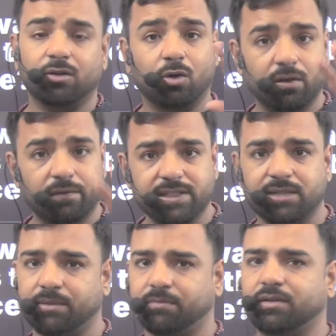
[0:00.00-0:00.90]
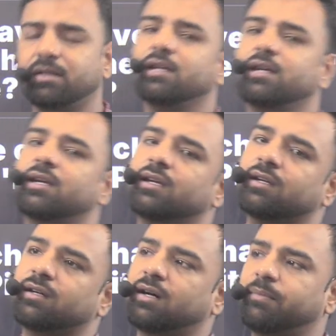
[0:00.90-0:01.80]
Always remember,
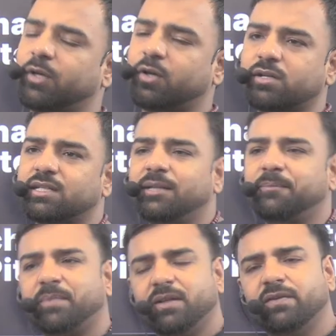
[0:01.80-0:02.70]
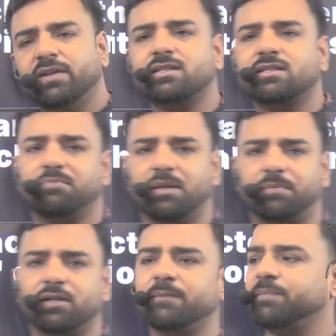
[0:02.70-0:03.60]
because in the previous
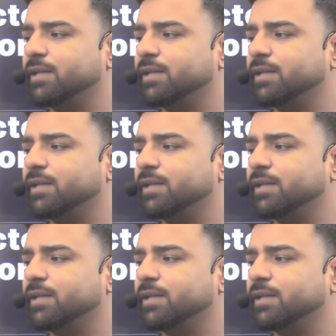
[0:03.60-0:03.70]
paper,